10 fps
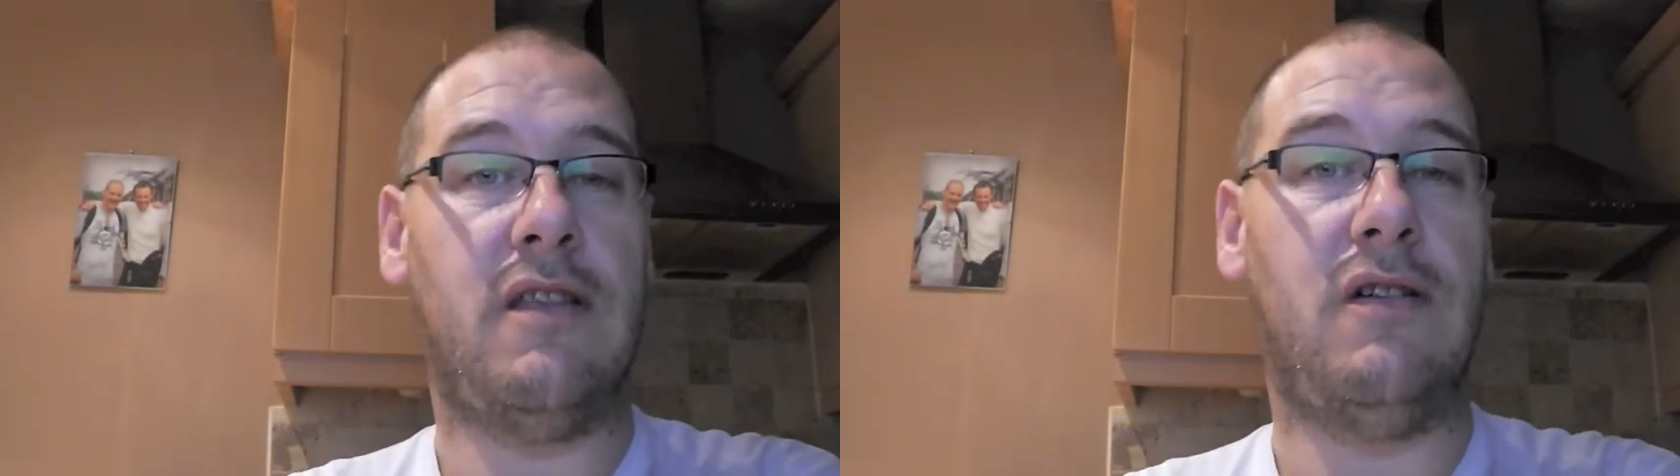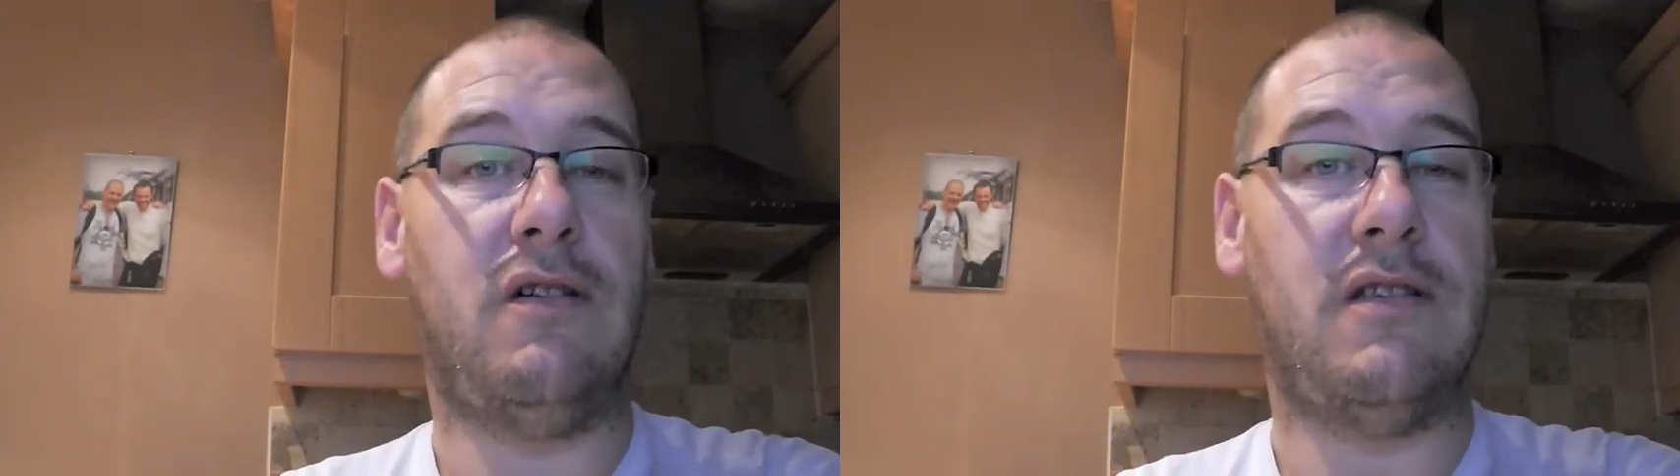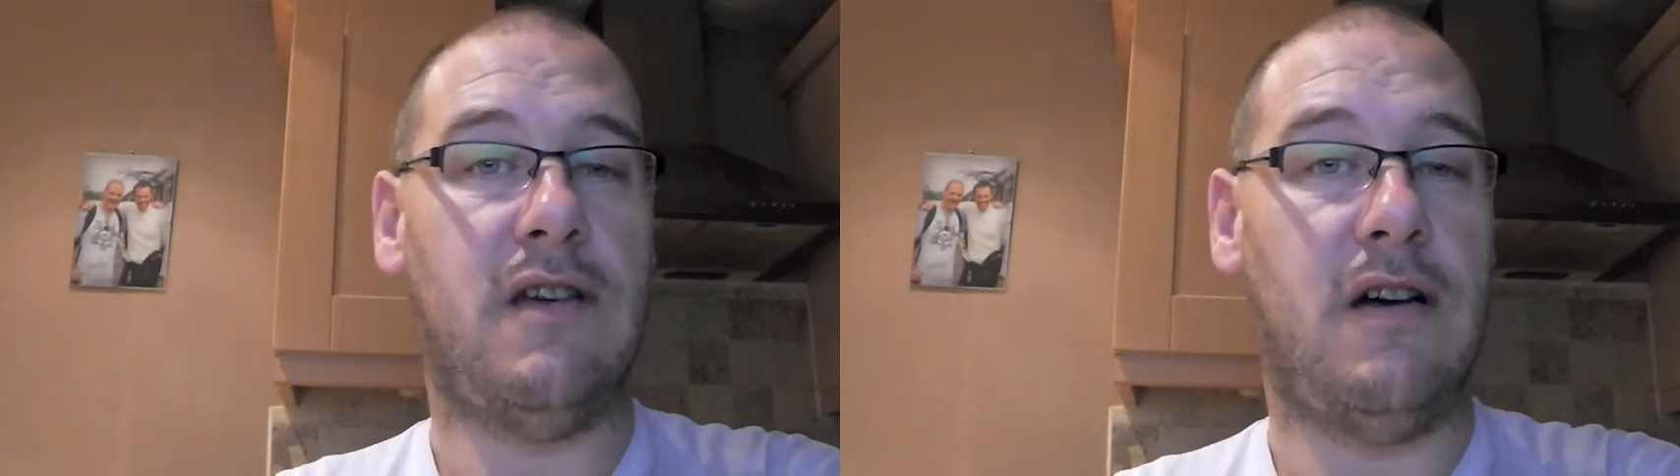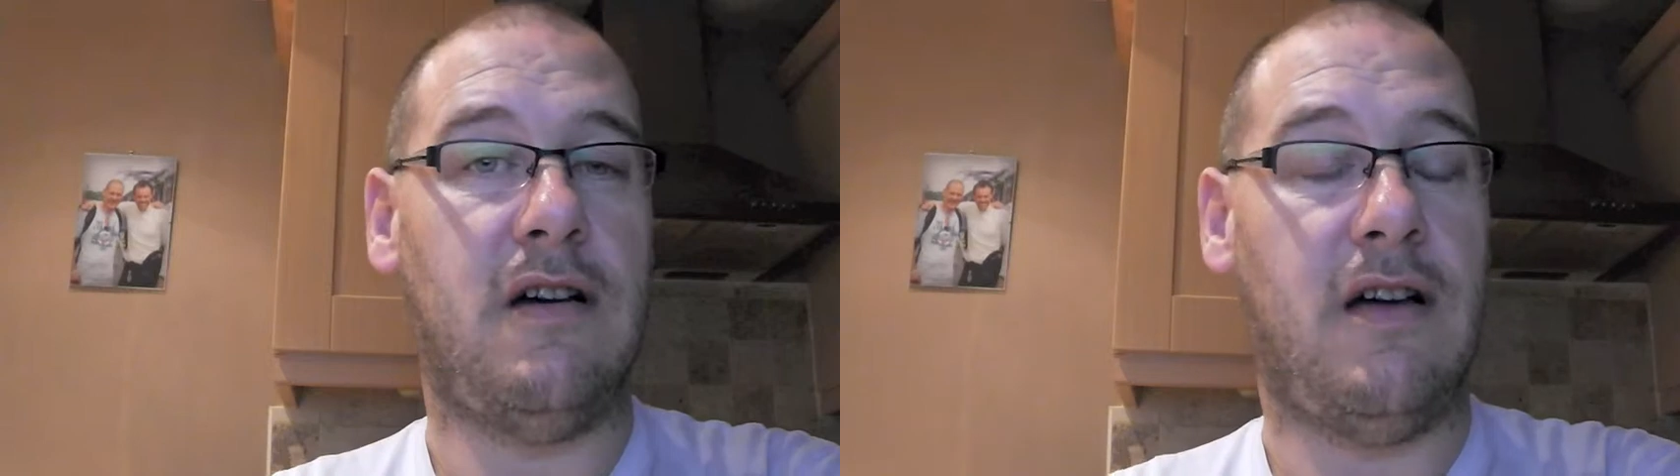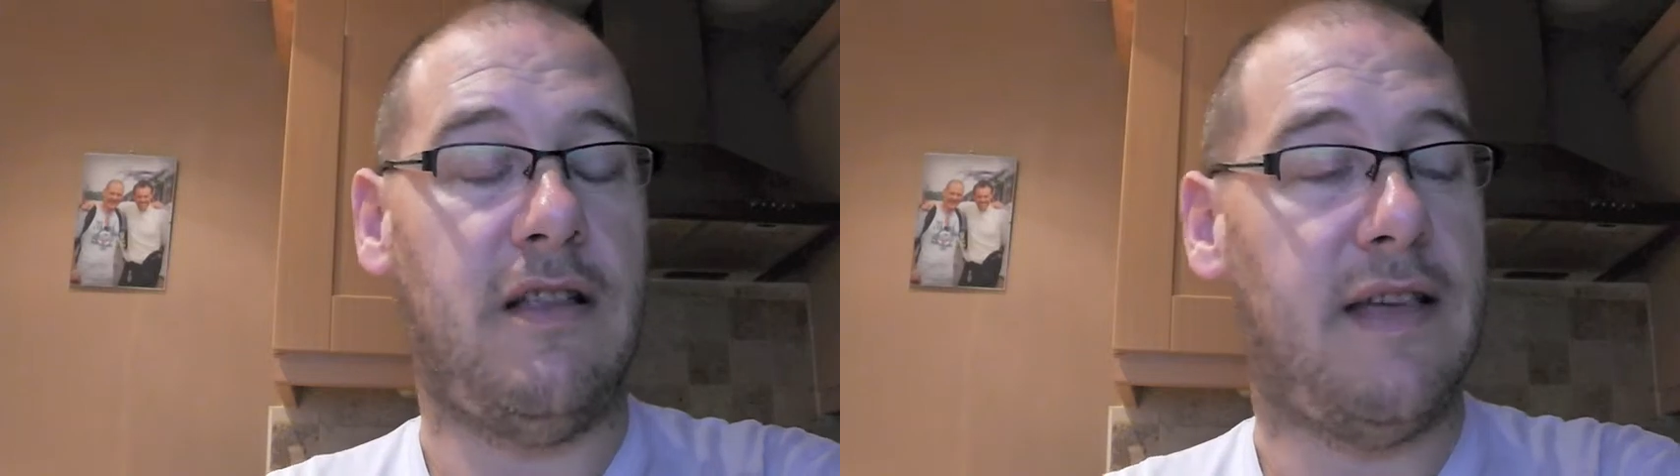thoughts
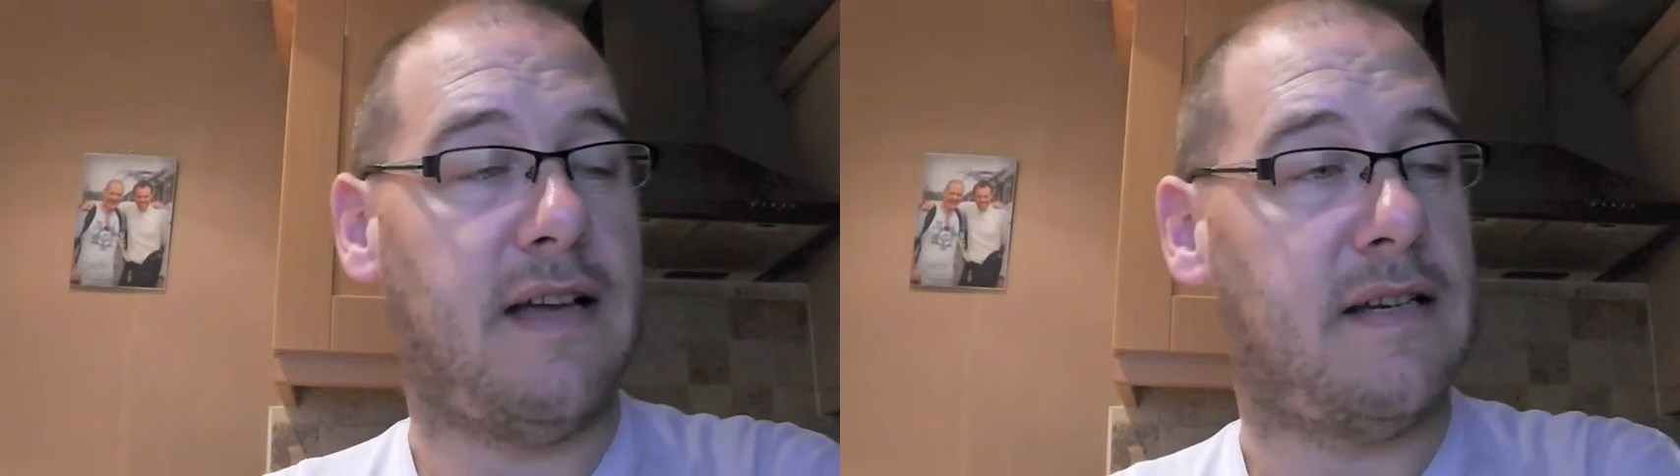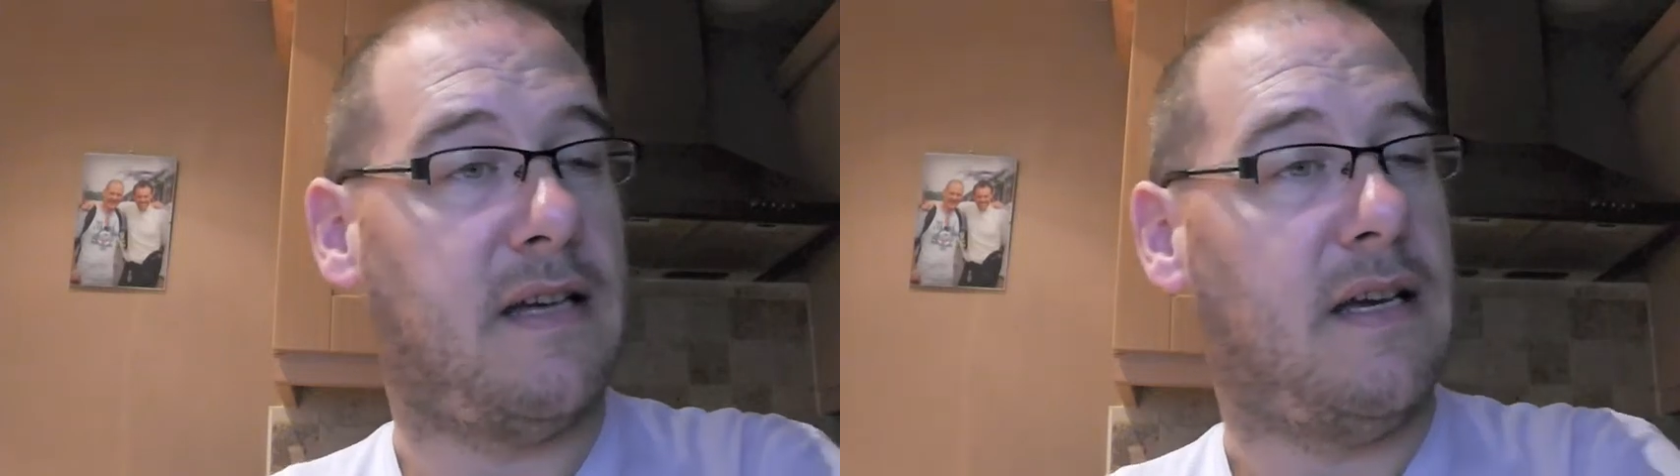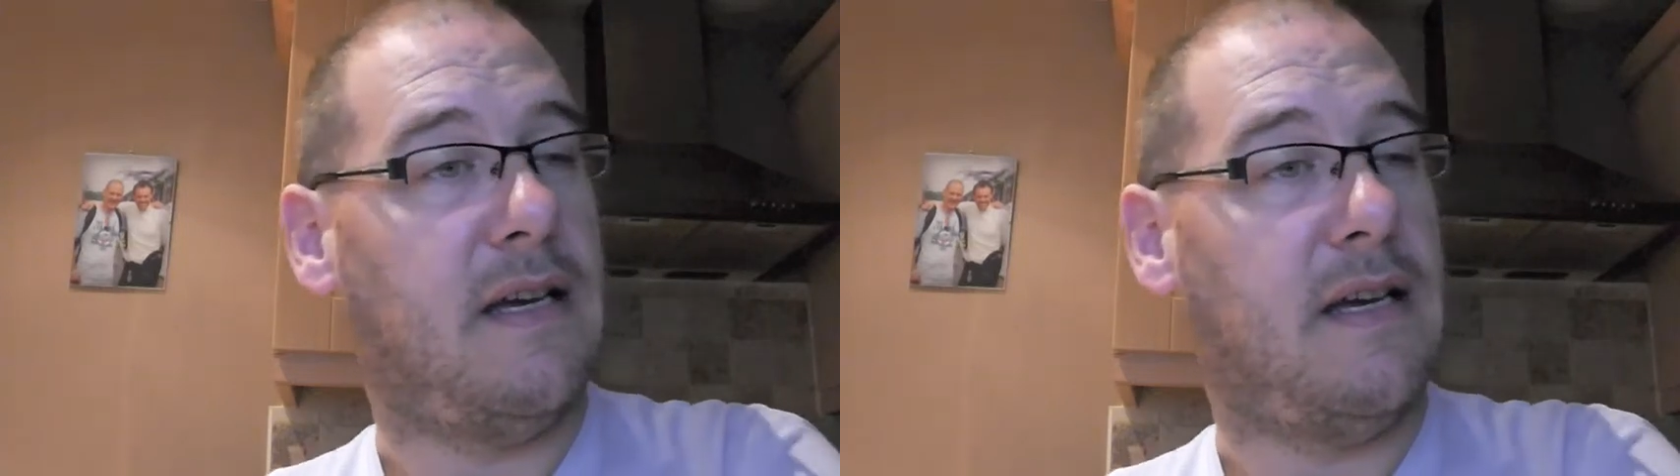are on that.